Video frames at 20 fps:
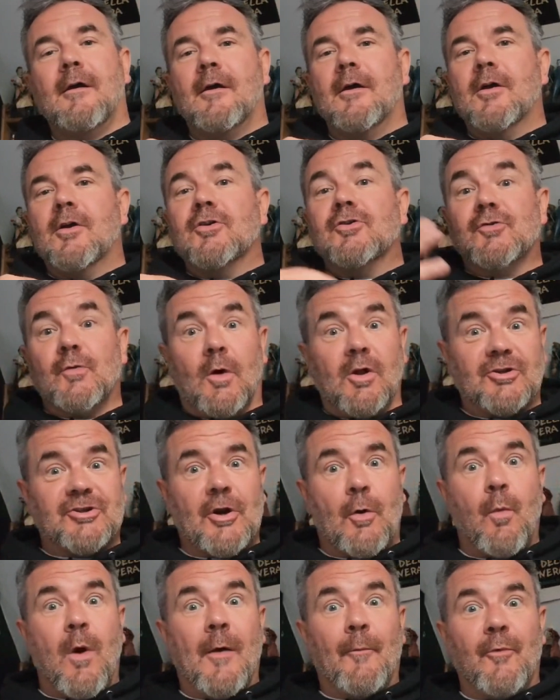So also
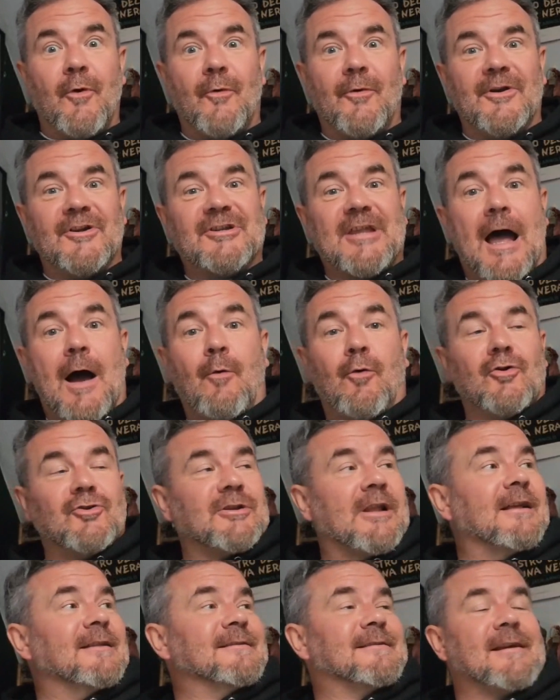when we were in Star Wars
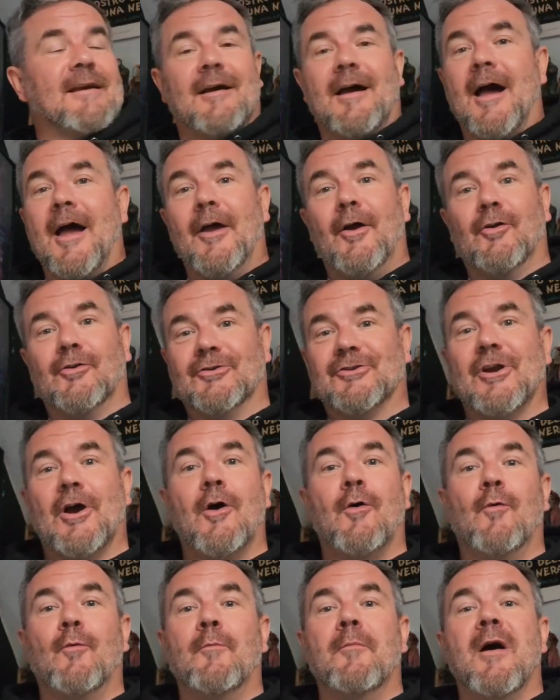Land, I also
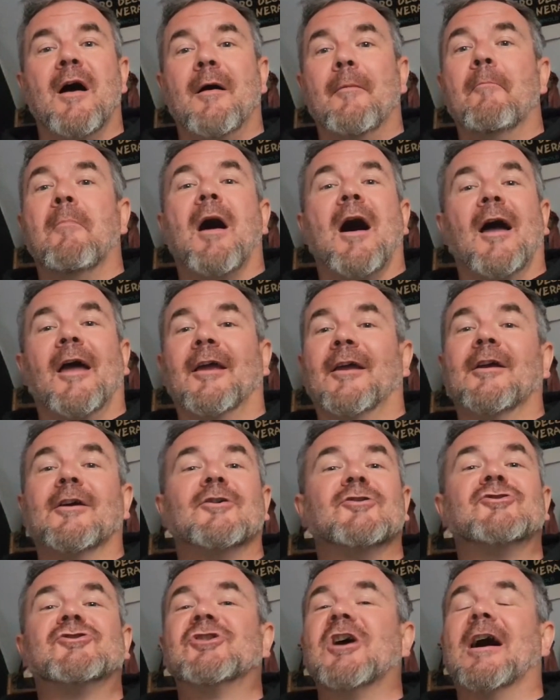met my
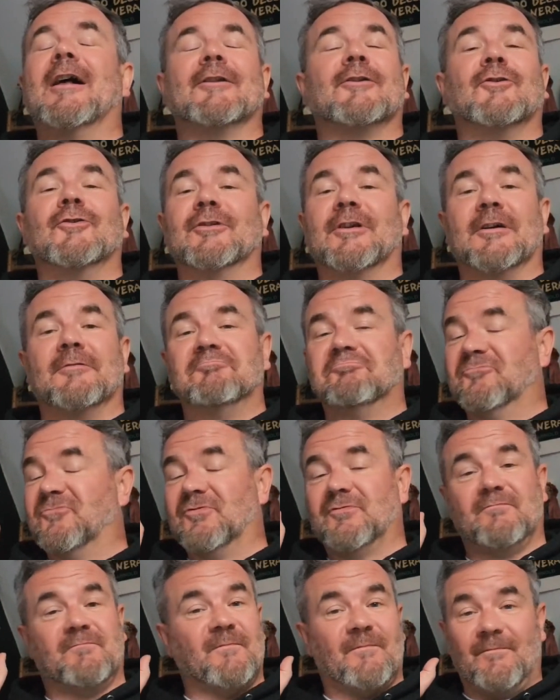childhood
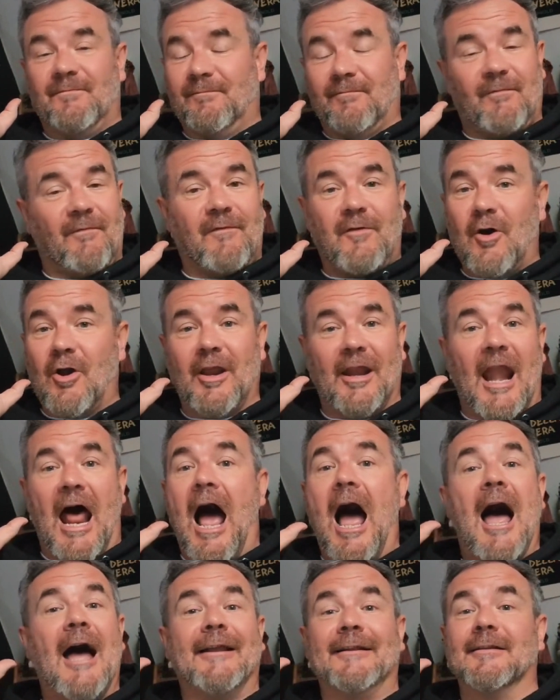fucking
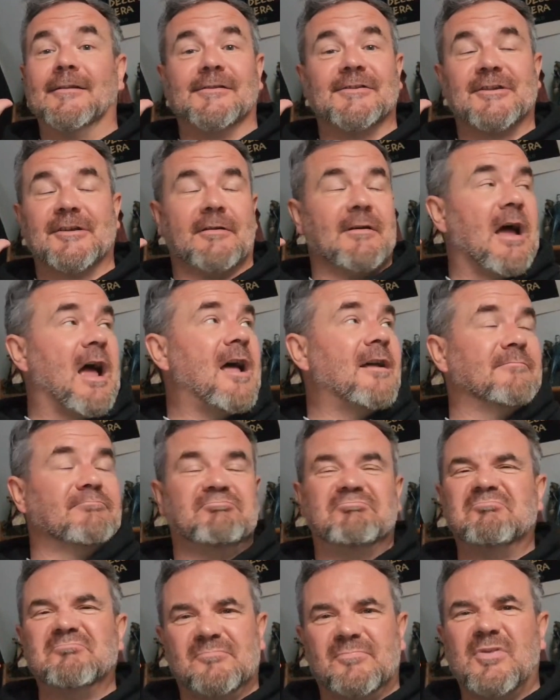idols, and
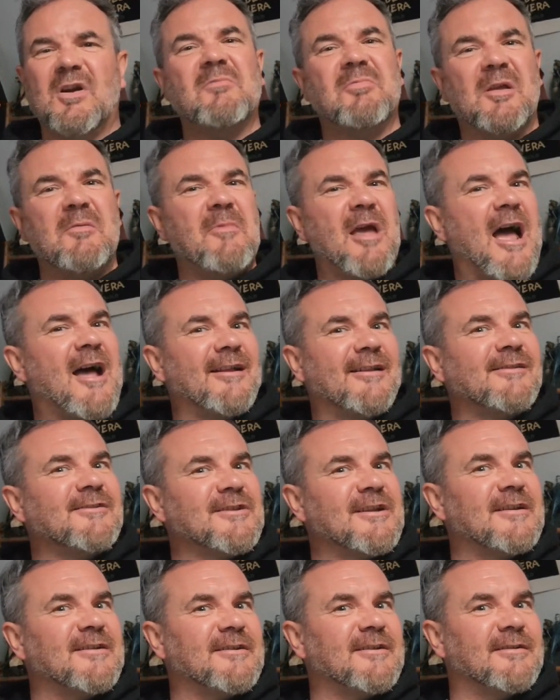probably my idols as
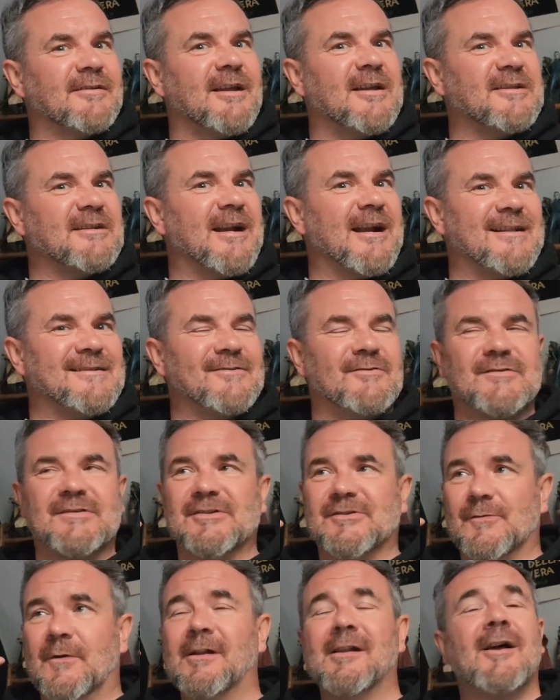an adult as
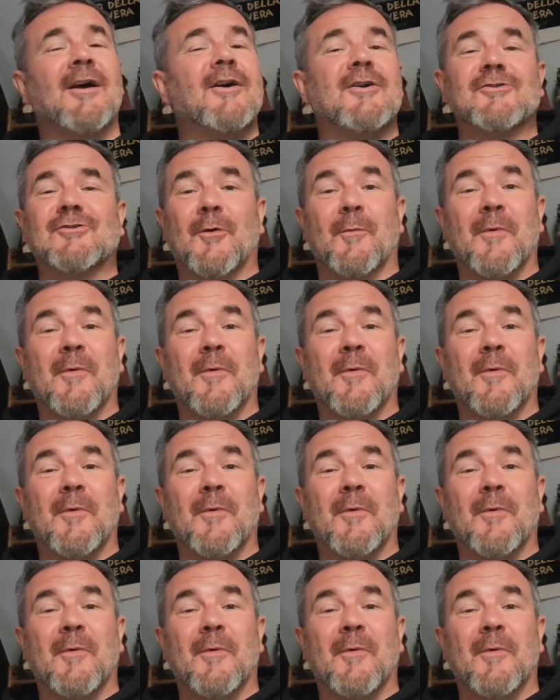well. So I met